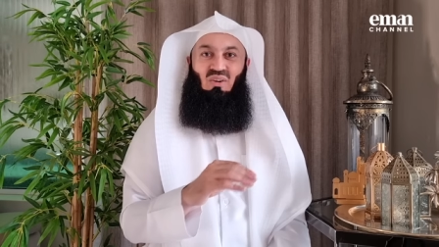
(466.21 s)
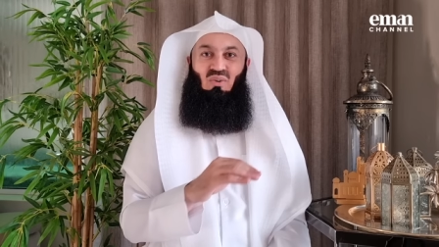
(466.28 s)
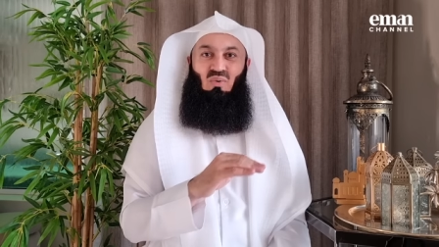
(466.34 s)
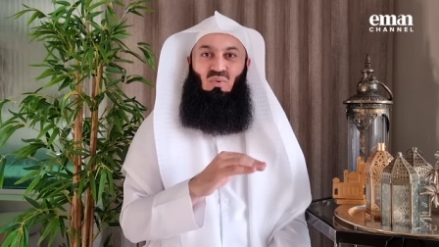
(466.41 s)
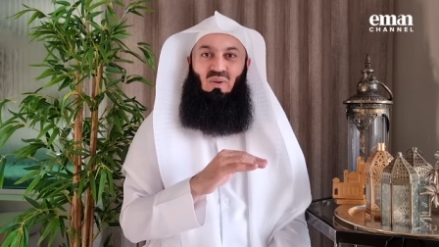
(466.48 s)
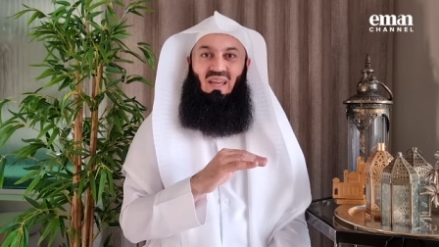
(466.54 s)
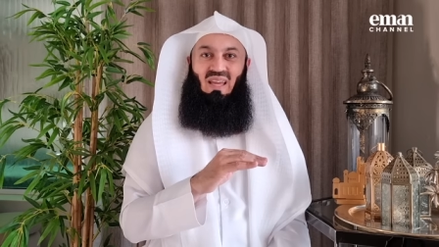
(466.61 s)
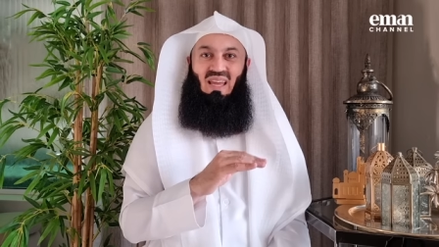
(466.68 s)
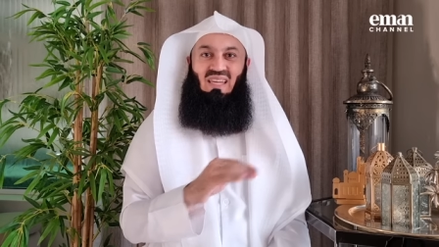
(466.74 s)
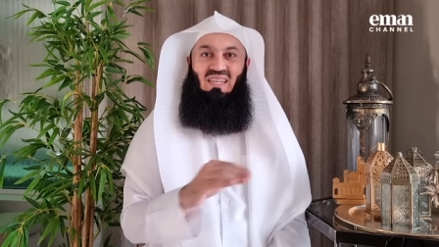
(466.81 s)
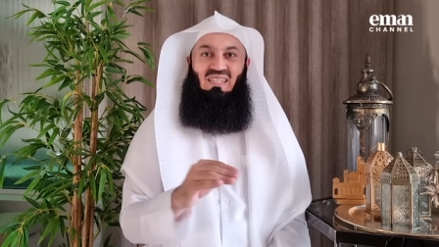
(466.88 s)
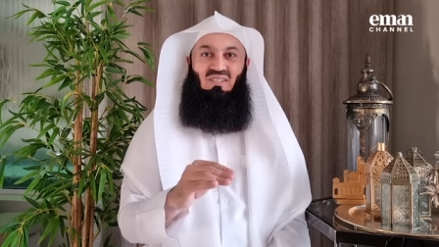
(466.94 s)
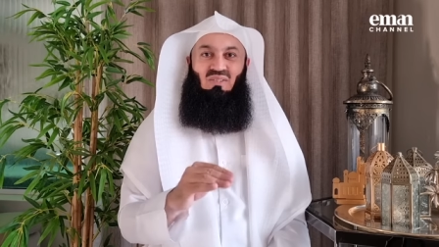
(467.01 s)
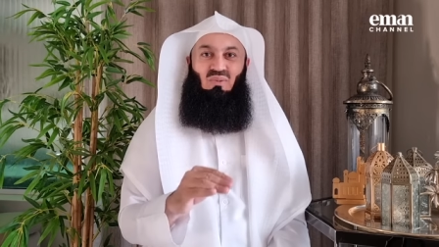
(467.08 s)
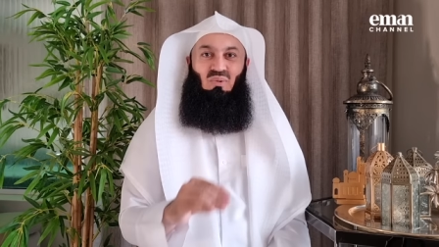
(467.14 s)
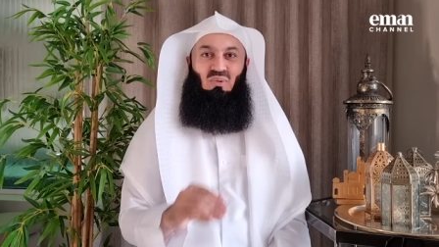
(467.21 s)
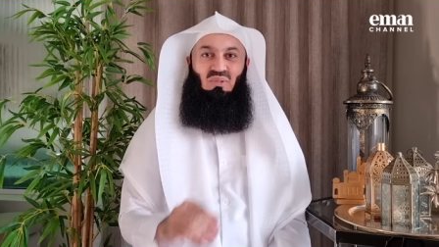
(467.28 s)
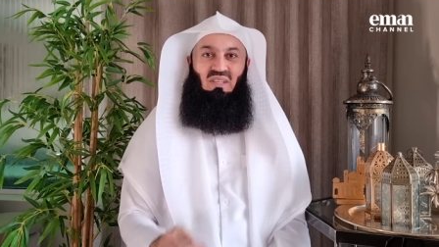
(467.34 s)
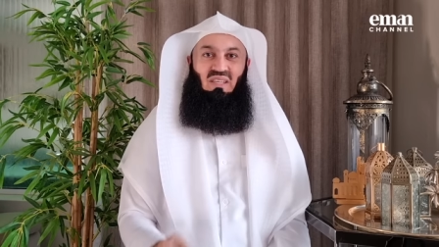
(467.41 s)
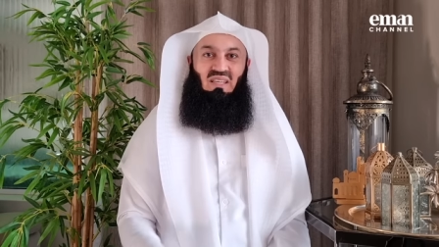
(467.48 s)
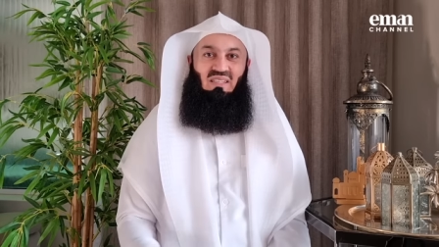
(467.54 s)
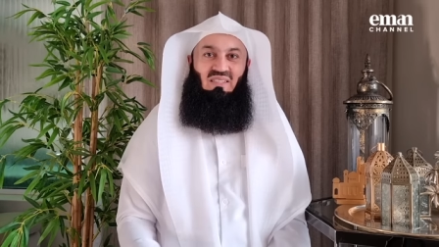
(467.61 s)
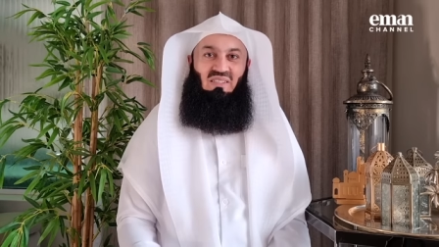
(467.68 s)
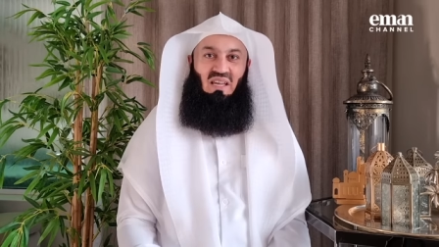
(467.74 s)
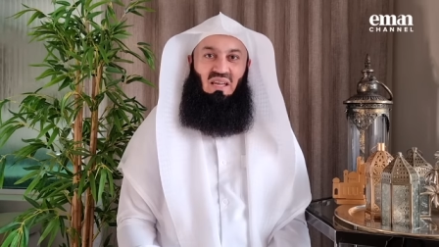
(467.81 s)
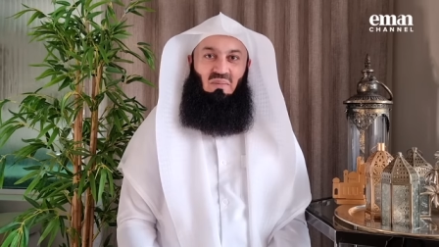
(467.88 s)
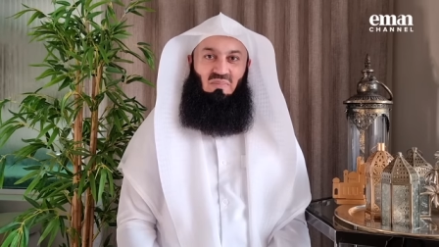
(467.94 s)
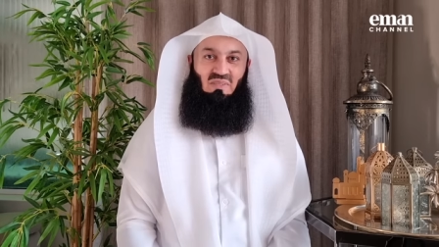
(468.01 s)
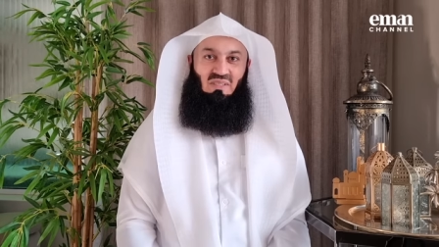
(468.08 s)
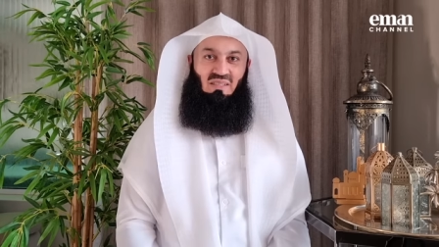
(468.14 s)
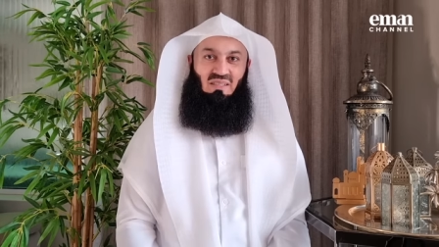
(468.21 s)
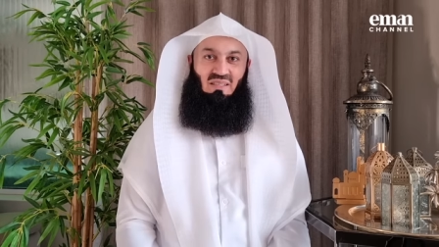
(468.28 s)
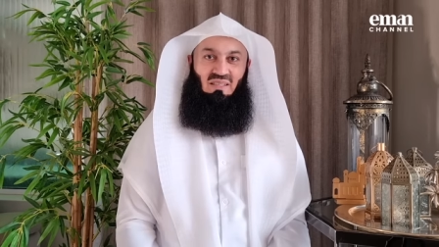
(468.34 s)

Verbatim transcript: who aced all the exams.